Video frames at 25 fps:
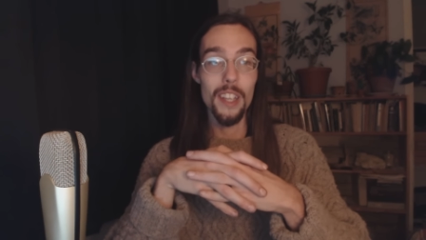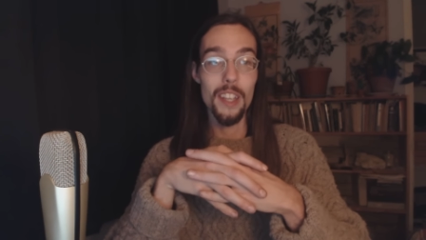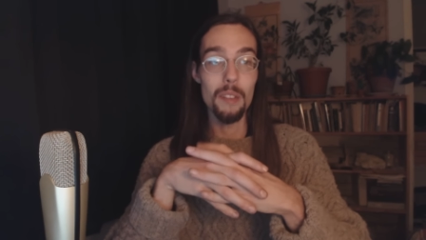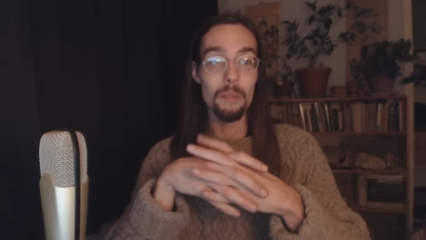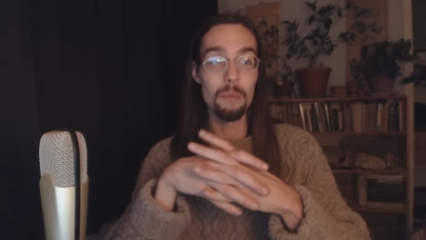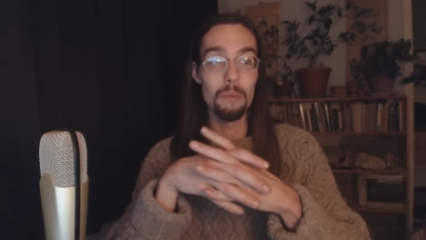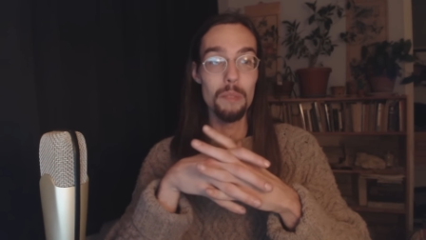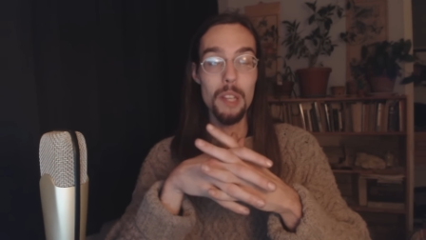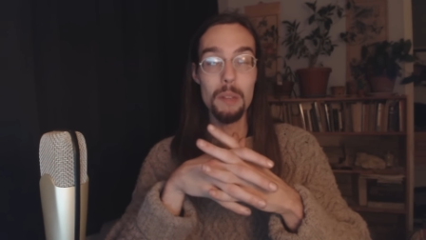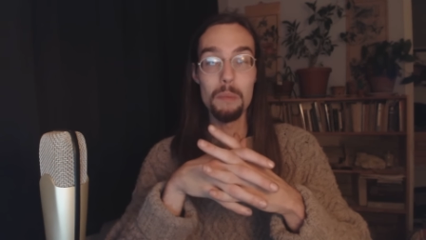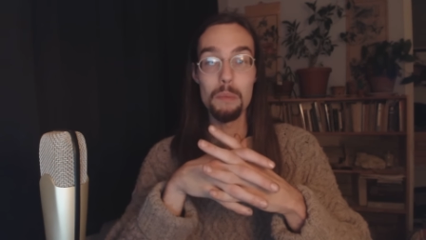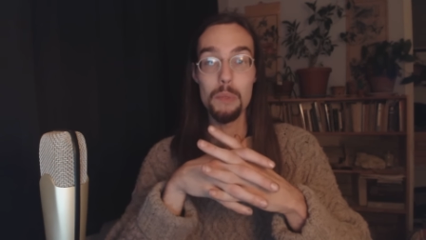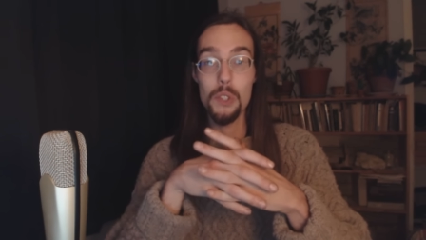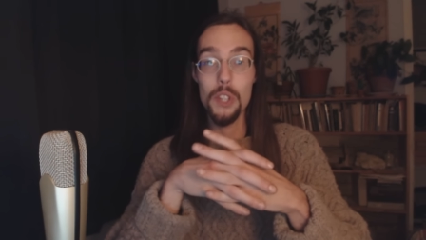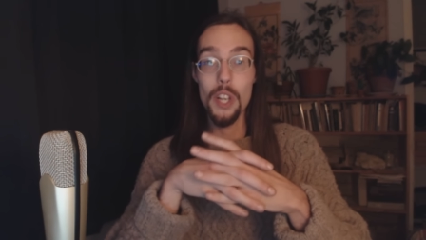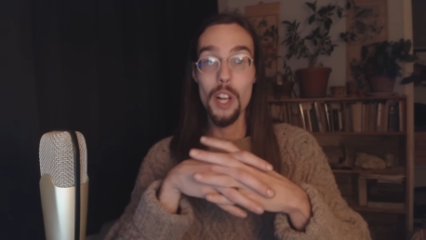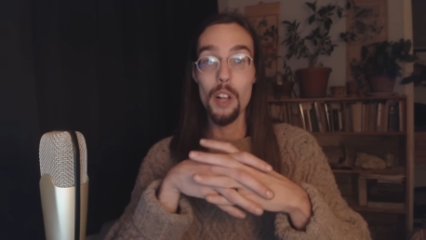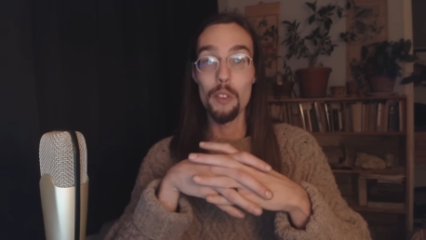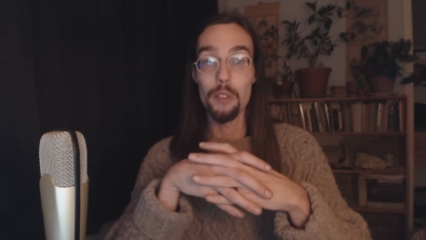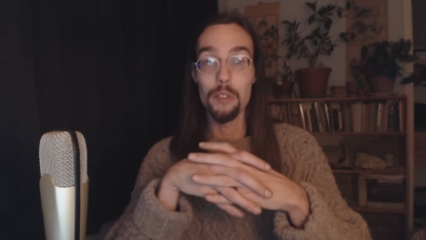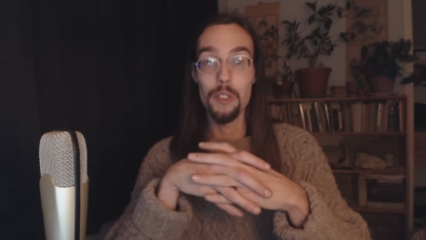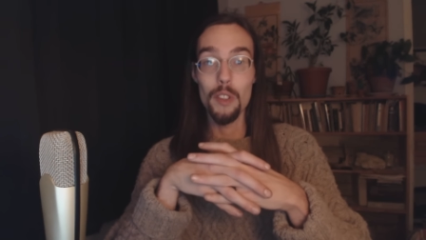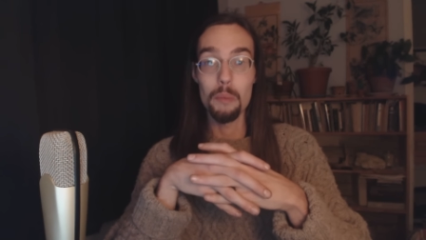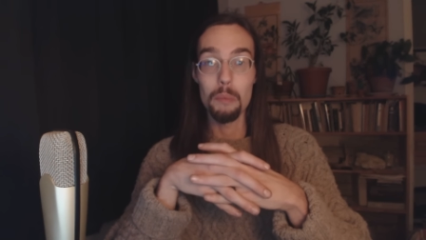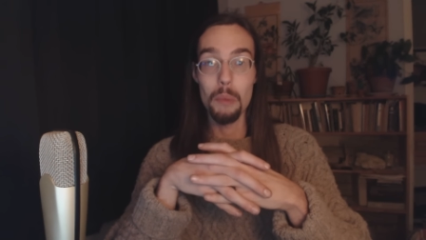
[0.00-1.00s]
He
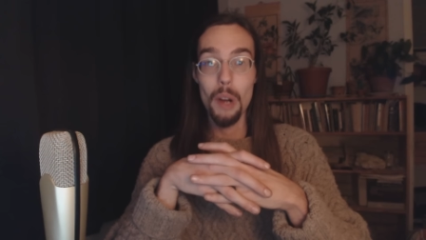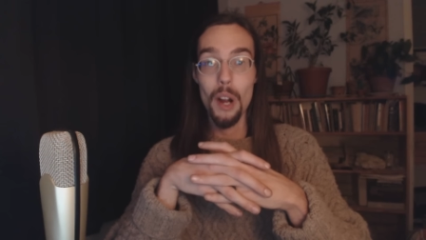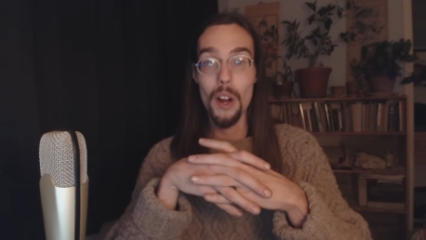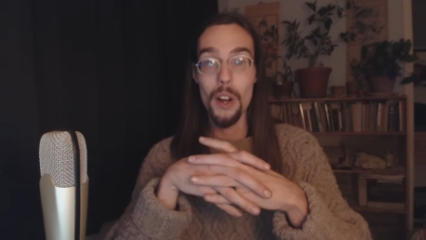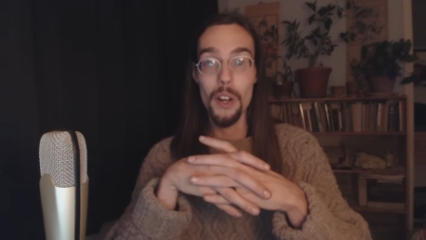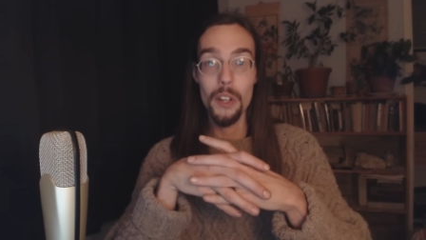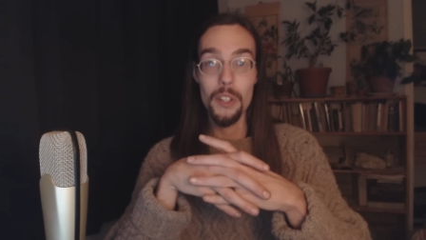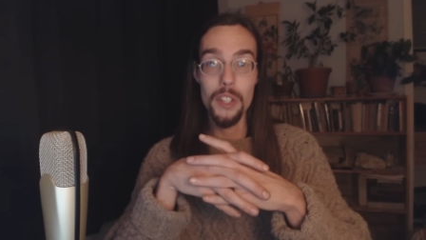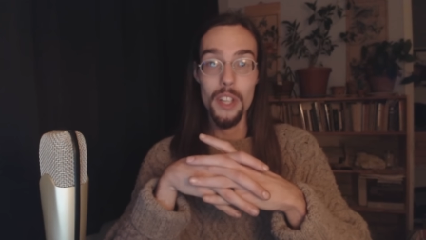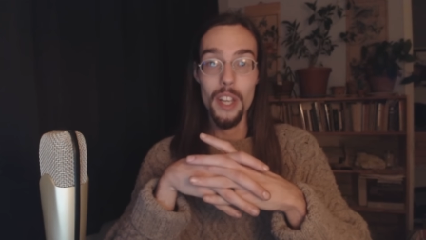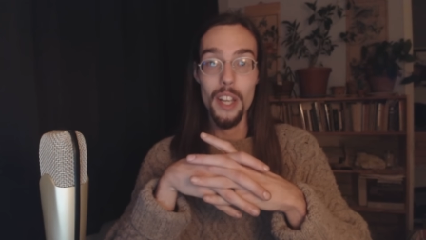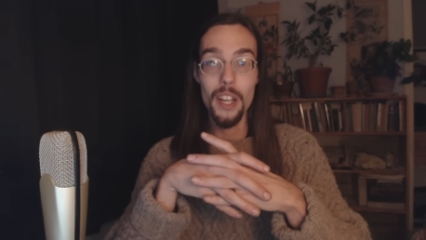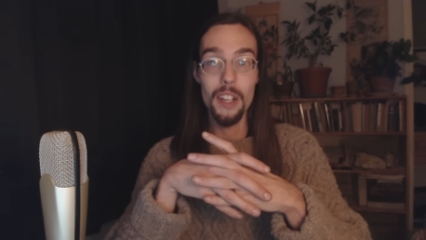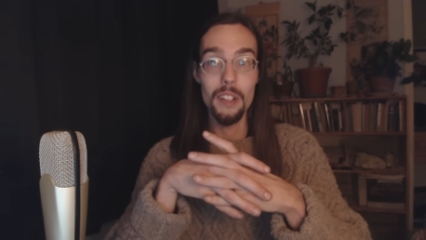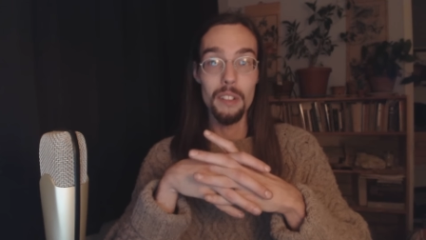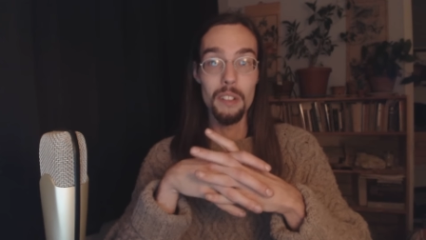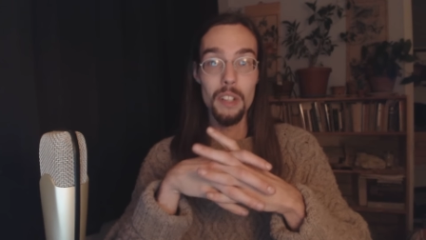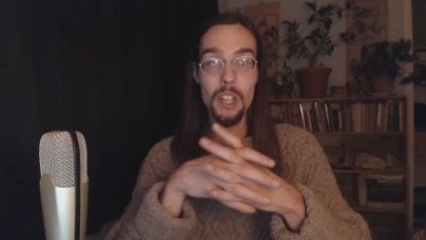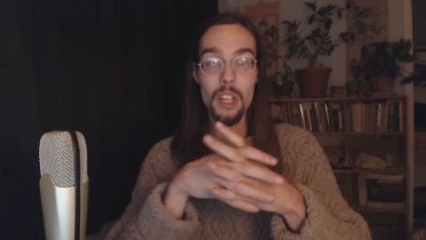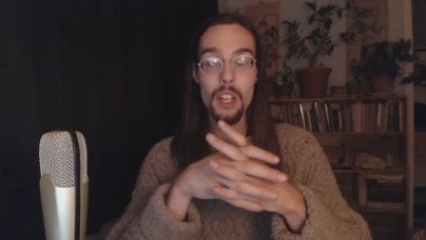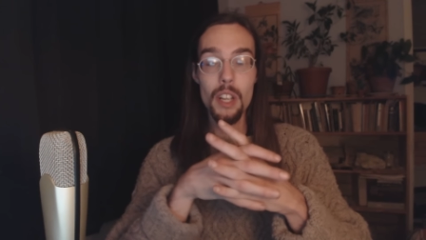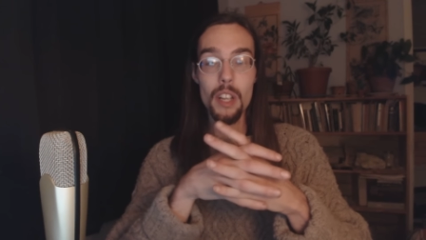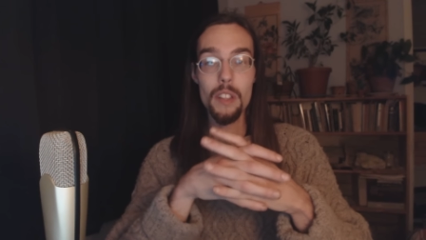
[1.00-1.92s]
himself remarked, yeah,